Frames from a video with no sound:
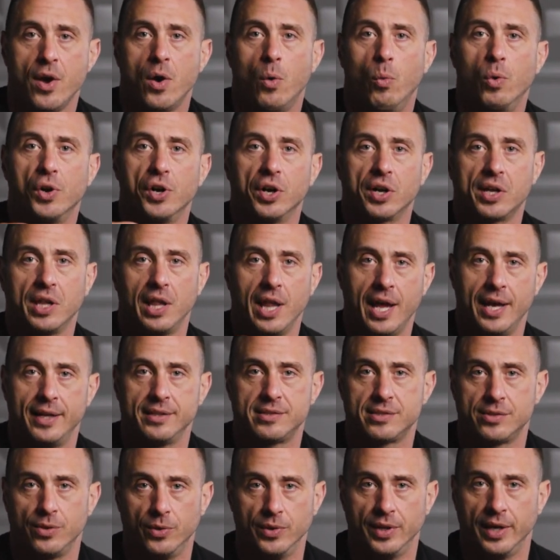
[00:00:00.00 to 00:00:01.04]
what our
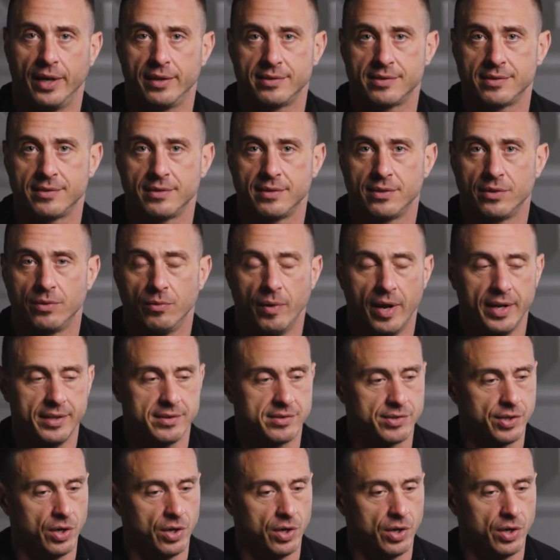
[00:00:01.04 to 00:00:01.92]
clients told us, right?